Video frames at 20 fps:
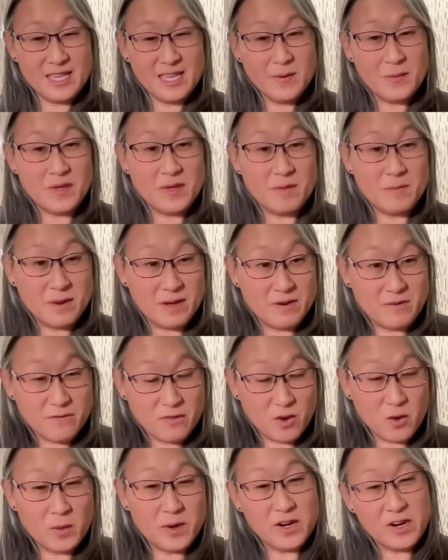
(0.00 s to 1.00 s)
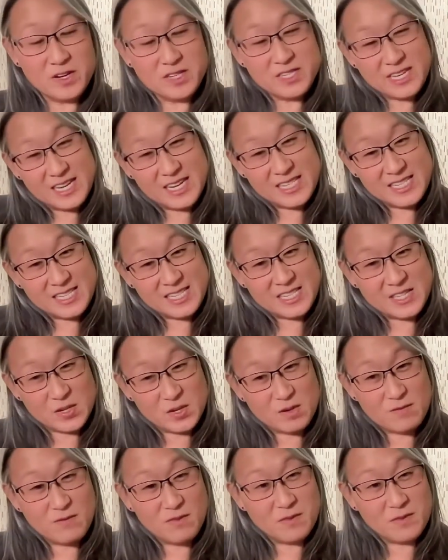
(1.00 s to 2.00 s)
When you bend forward, you're tenting the
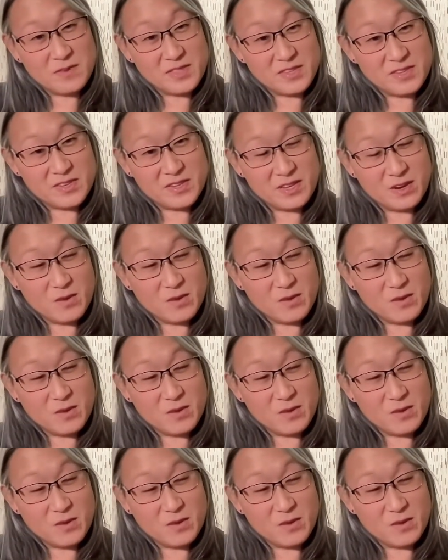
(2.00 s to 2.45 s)
nerve over the